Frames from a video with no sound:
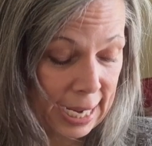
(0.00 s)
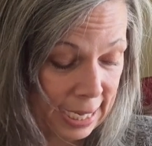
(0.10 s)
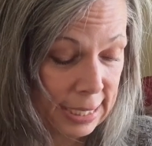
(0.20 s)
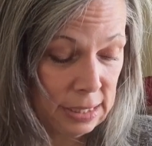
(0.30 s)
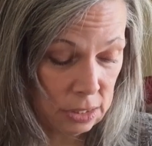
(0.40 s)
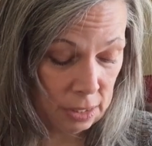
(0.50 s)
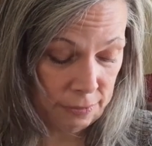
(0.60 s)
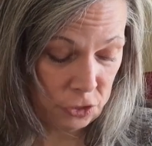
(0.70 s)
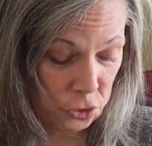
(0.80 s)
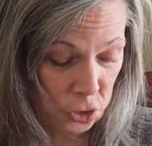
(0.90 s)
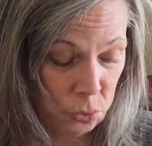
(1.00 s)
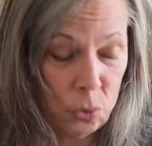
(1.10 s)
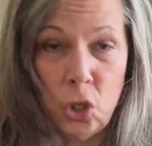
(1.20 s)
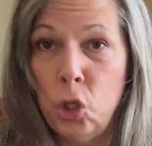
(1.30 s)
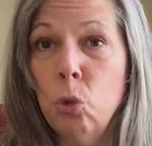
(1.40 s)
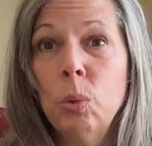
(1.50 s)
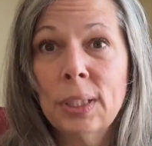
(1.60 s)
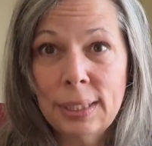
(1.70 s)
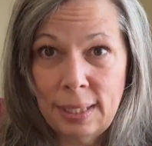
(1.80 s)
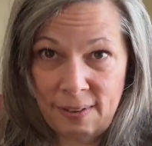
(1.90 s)
hats off to you. You
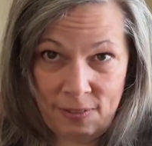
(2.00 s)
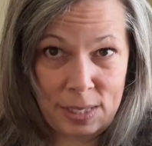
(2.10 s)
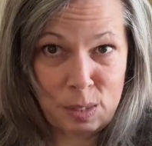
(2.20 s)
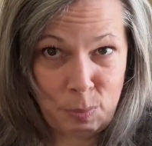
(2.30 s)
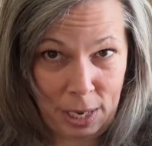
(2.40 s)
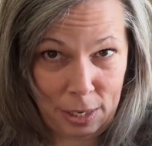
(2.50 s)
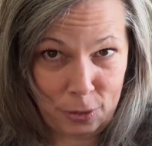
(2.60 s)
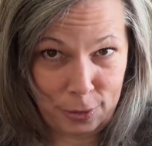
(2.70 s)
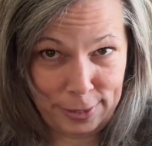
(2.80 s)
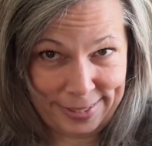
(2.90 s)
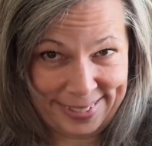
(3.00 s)
will love this pattern.